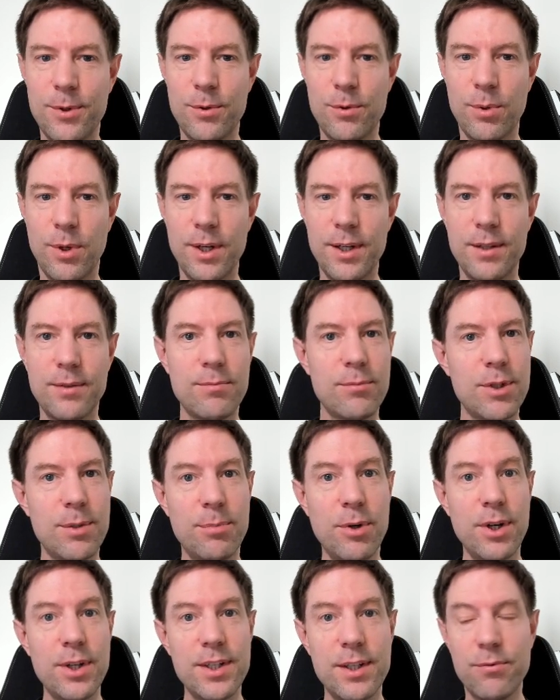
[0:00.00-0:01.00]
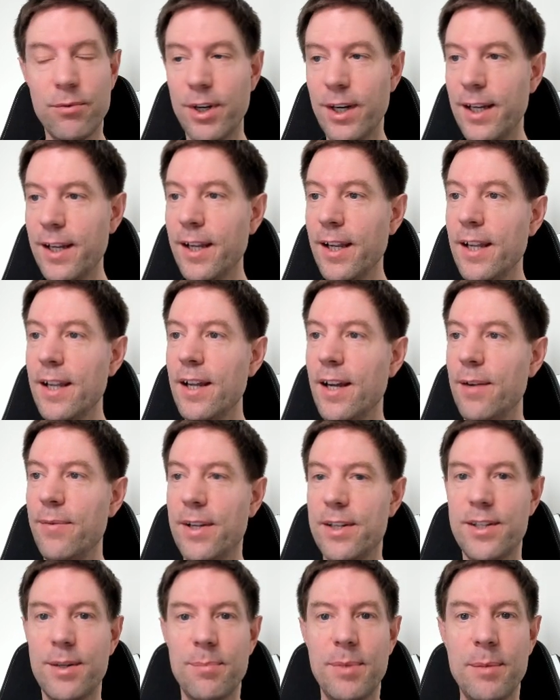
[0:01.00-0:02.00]
quite surprising really. I've
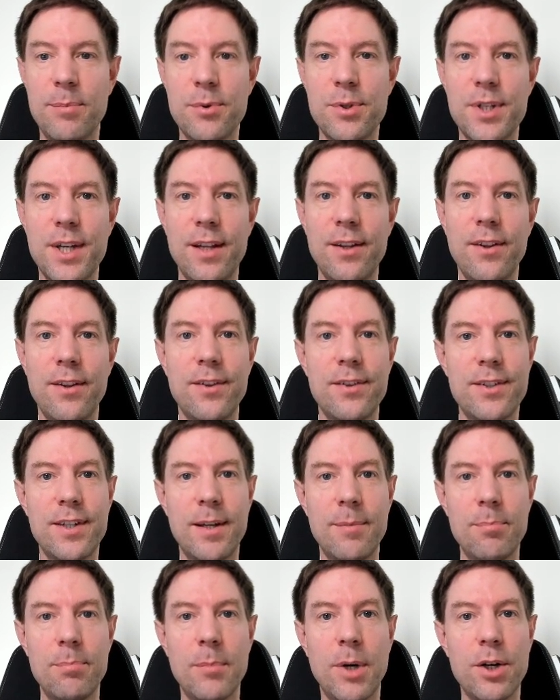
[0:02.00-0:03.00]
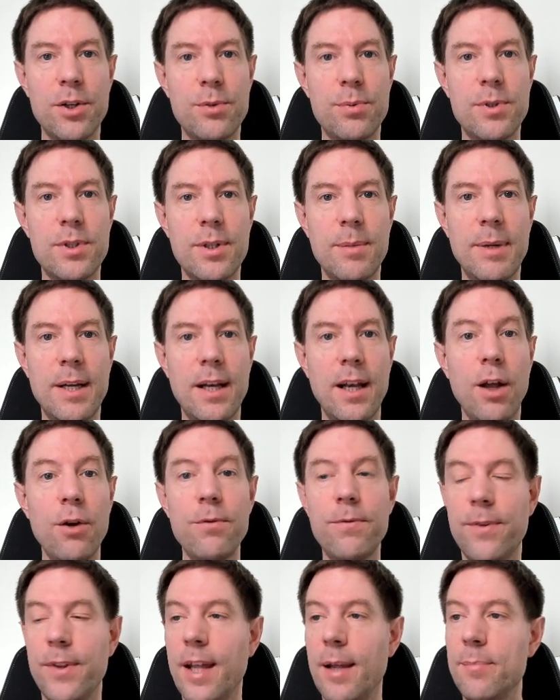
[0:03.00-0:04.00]
had some people say that um, March was a bit
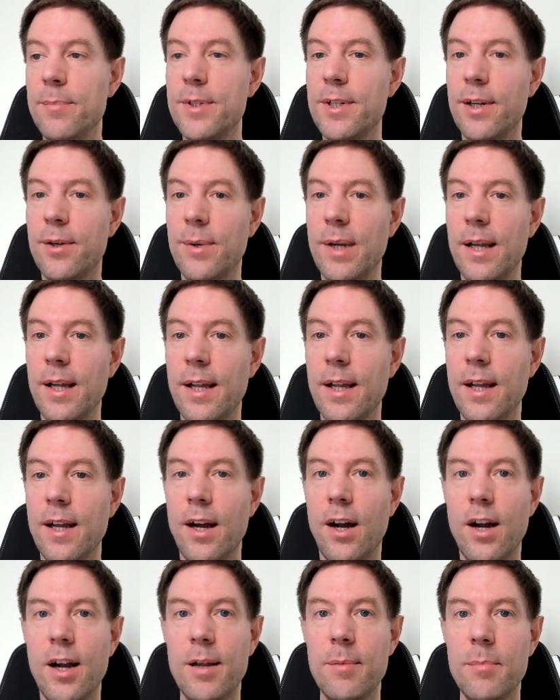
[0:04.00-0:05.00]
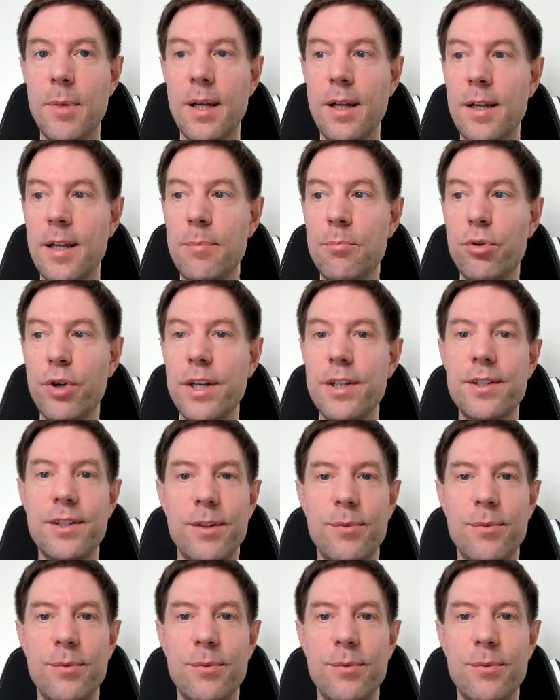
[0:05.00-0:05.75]
low for them, so uh, I'm uh, impressed that